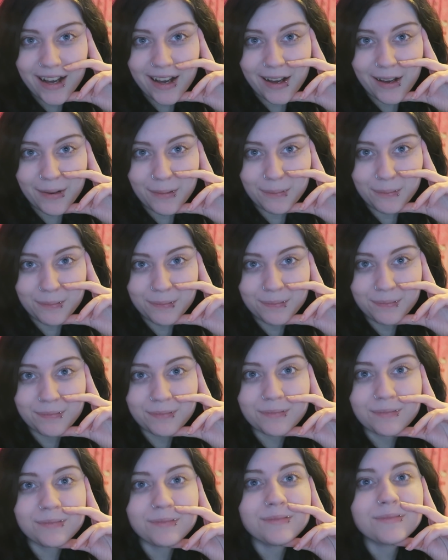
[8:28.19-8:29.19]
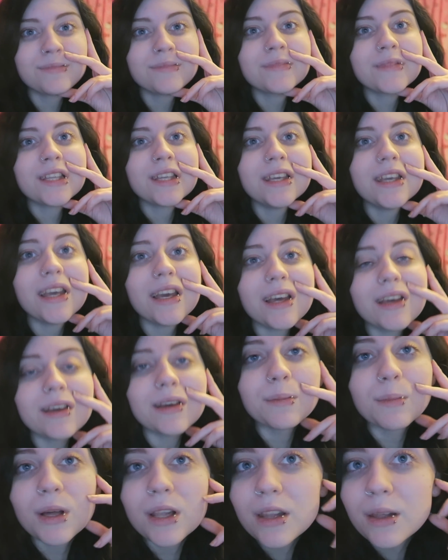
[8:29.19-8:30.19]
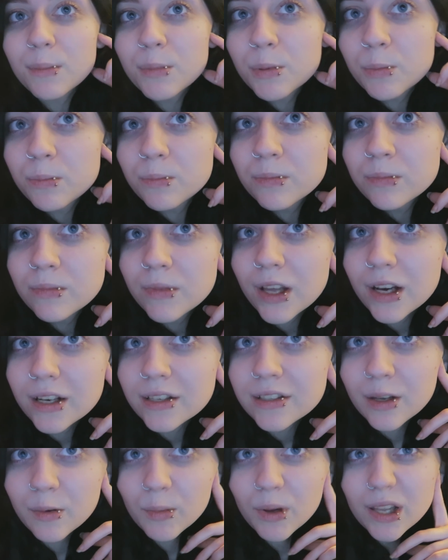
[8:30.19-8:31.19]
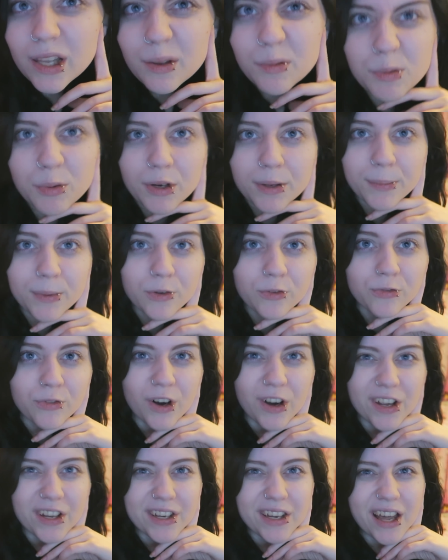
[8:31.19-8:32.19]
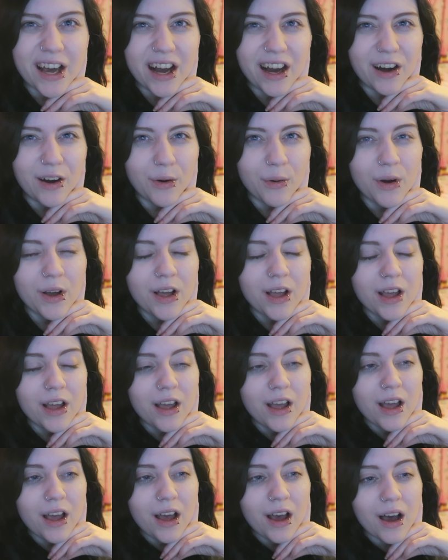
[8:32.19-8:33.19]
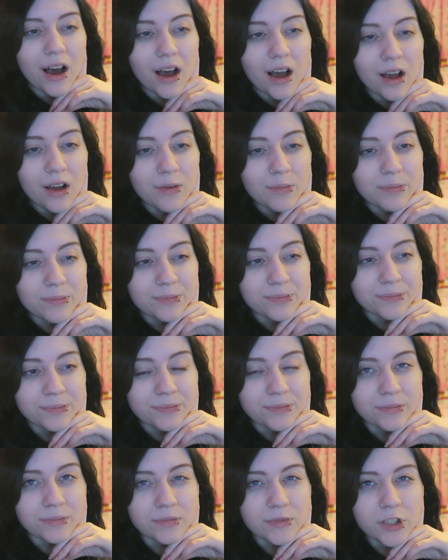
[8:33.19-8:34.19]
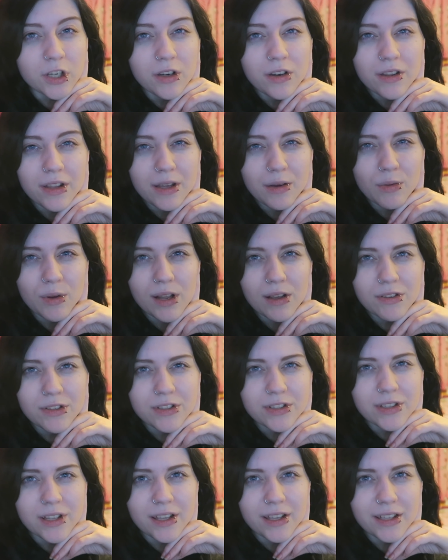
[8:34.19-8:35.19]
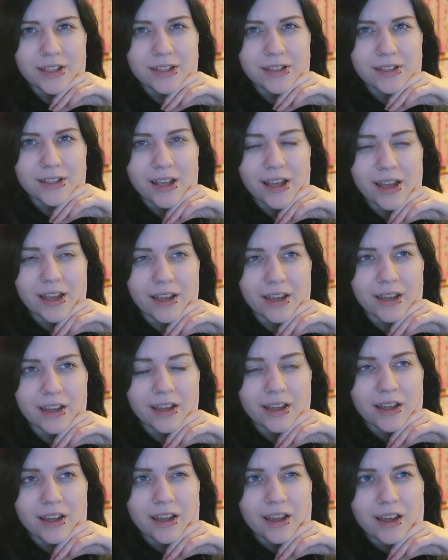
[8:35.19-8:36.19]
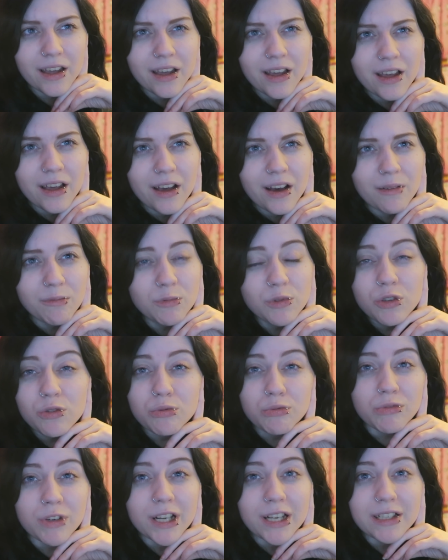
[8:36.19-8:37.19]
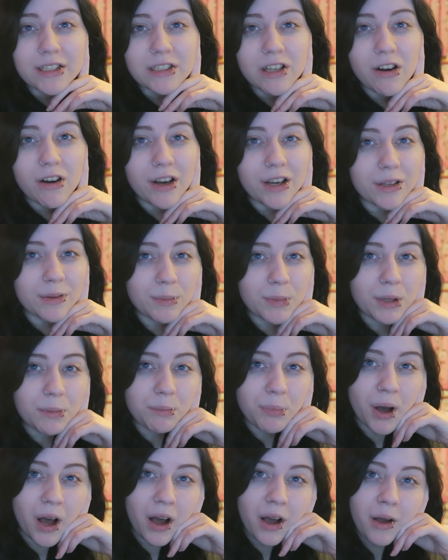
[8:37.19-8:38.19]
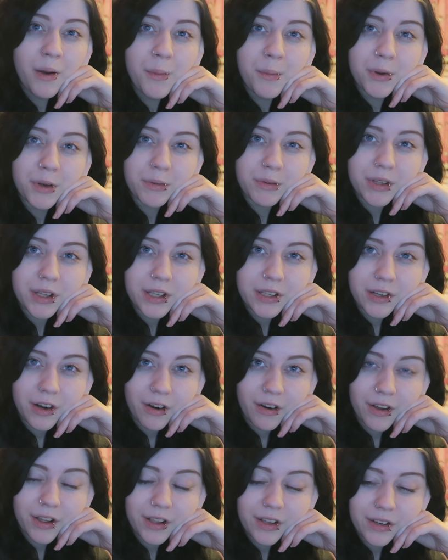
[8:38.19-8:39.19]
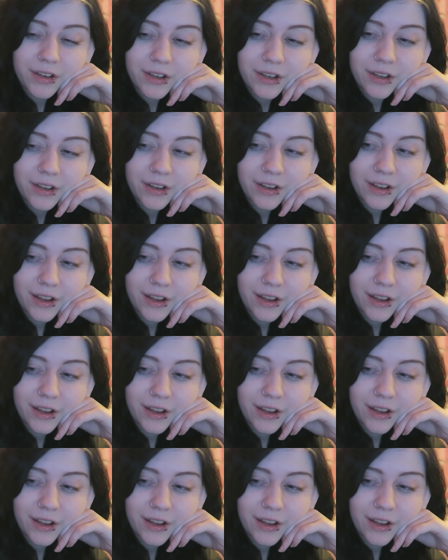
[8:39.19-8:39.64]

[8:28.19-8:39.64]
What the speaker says: Yeah, and my lips, like I said, my lip's pretty much fine now. I'm trying to think what else I can say. I'm just really tired. I'm like permanently tired.